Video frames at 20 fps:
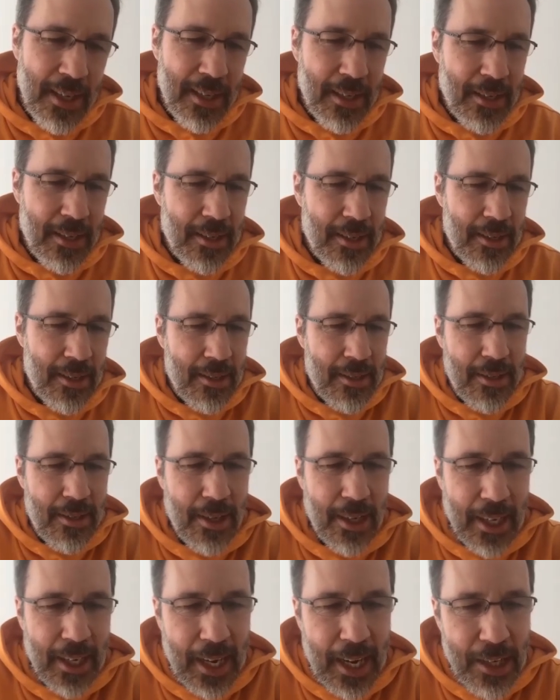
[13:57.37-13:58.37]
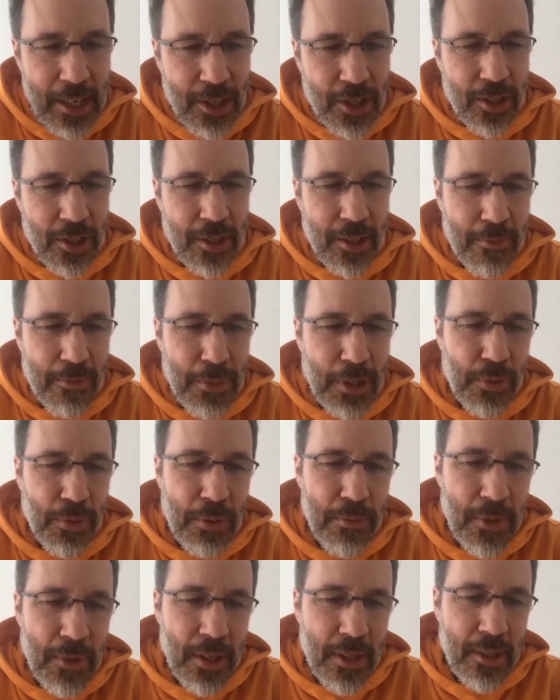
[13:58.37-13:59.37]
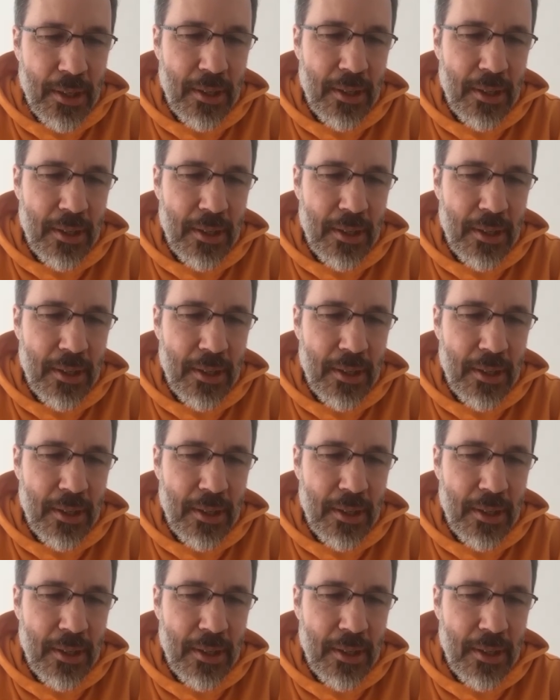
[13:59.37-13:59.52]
a clash between the